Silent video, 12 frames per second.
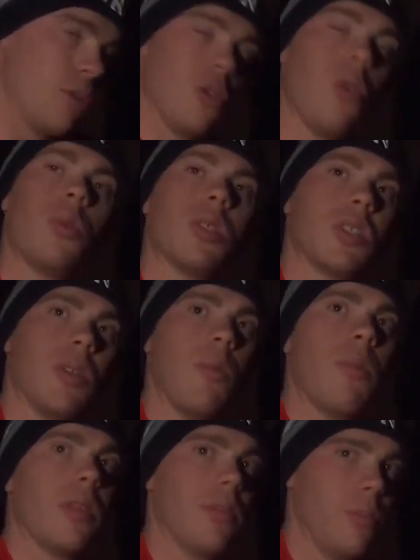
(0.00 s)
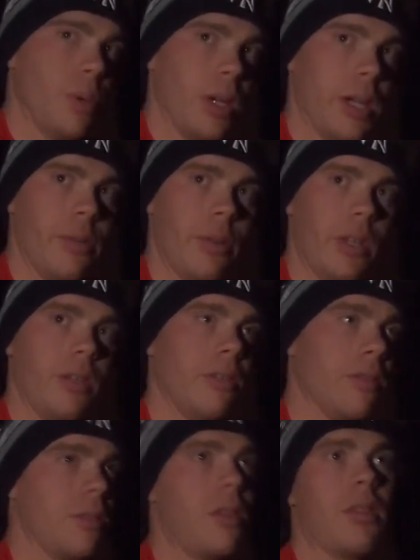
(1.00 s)
there's always something. But out here,
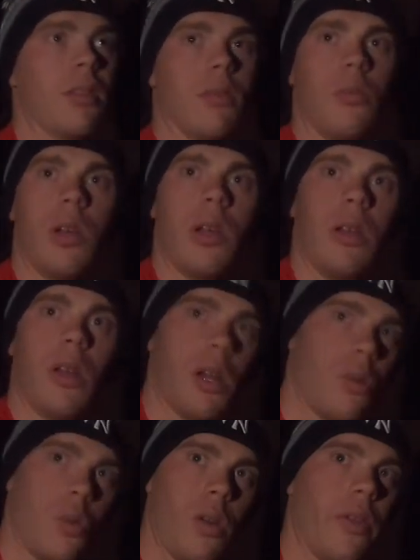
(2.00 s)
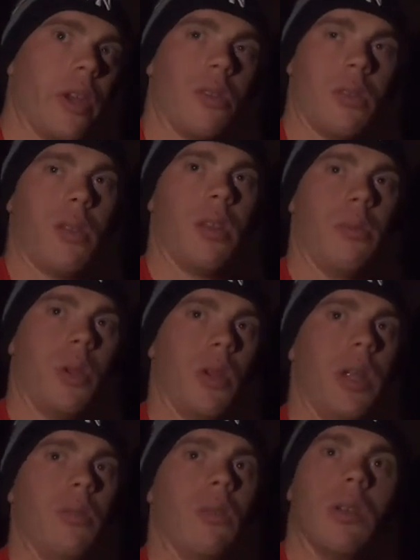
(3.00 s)
there's nothing. What have I got to think about
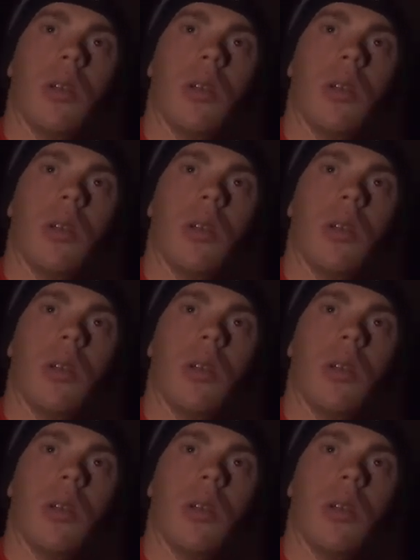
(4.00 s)
now?